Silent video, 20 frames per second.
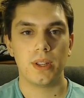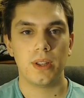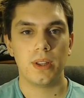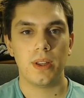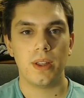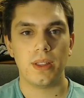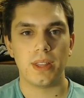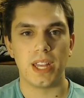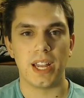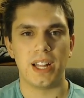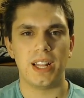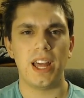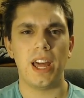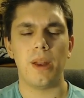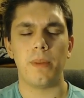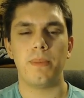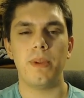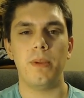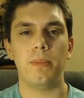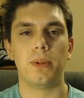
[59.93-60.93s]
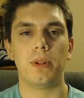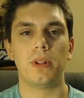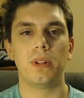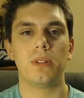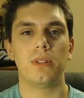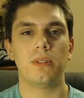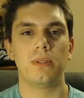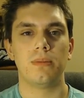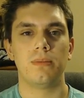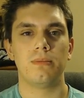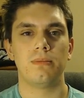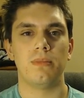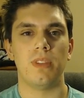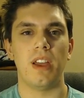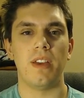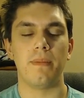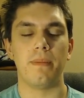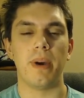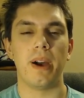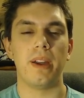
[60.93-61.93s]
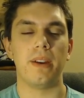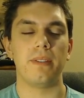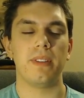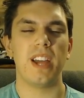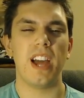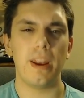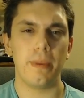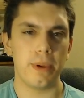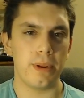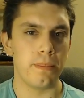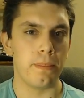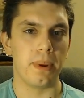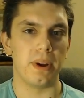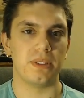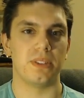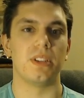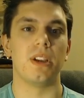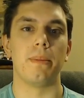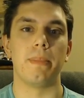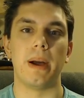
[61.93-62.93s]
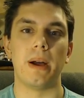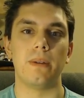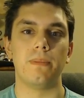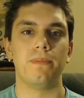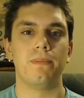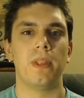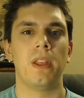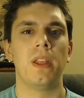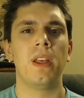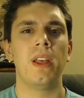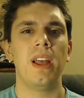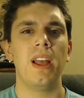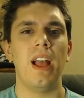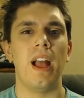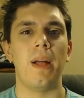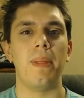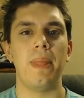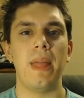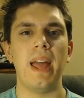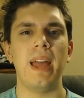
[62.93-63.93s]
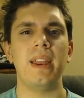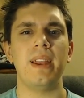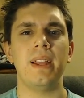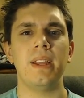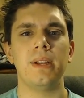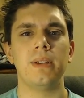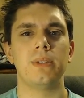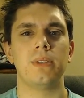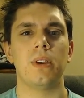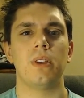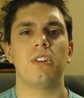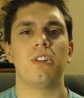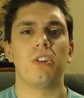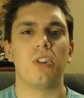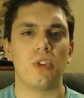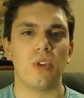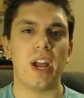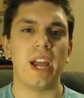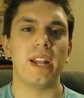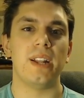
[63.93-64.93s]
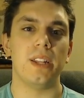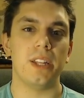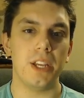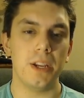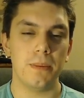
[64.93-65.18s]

that a lot of people have kind of been buzzing about, and that is Cradily.